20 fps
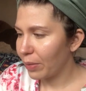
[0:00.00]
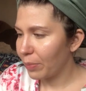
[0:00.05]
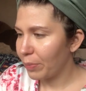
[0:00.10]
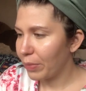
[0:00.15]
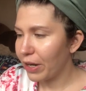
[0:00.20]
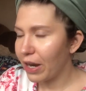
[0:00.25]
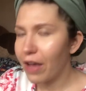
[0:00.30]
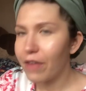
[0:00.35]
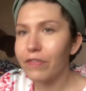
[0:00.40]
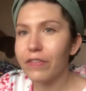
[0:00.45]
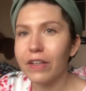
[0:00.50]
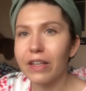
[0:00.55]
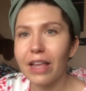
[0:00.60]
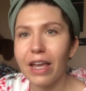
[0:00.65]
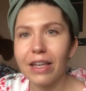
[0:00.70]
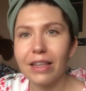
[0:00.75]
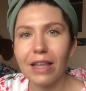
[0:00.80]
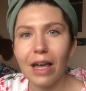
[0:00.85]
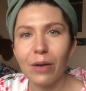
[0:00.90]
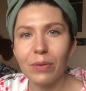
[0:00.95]
but I feel
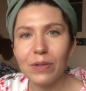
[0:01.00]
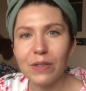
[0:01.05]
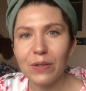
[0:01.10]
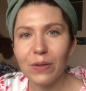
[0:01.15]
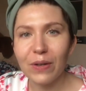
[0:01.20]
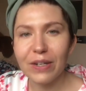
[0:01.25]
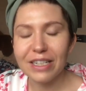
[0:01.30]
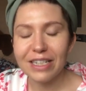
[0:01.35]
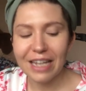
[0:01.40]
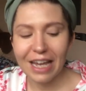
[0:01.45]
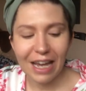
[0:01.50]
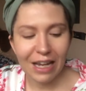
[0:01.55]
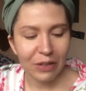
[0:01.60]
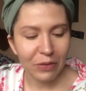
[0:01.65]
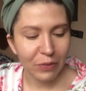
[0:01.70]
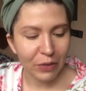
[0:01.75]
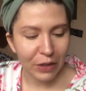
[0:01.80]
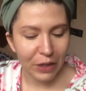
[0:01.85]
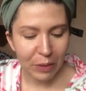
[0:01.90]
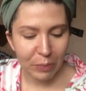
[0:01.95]
like that was going to end
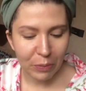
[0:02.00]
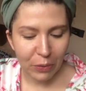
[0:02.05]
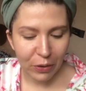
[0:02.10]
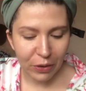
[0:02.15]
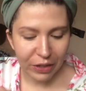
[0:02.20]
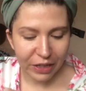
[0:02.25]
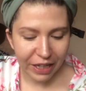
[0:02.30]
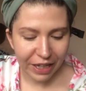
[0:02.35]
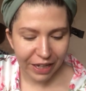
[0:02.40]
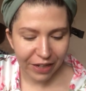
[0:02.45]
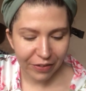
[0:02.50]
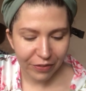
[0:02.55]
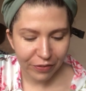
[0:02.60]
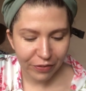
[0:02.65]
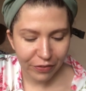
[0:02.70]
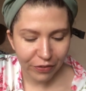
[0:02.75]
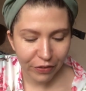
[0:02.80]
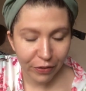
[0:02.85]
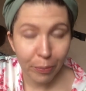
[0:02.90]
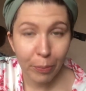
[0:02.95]
really poorly
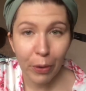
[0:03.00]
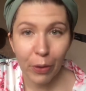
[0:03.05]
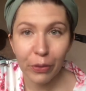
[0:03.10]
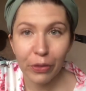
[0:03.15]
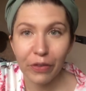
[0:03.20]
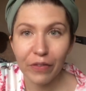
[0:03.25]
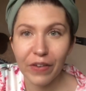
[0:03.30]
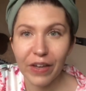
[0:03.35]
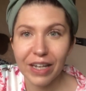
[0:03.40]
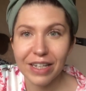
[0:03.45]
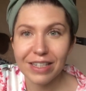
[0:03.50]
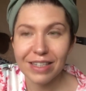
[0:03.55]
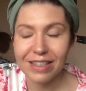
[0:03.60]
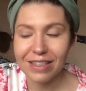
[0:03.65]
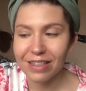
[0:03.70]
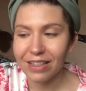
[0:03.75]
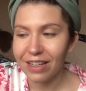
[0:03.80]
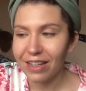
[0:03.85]
for both of us.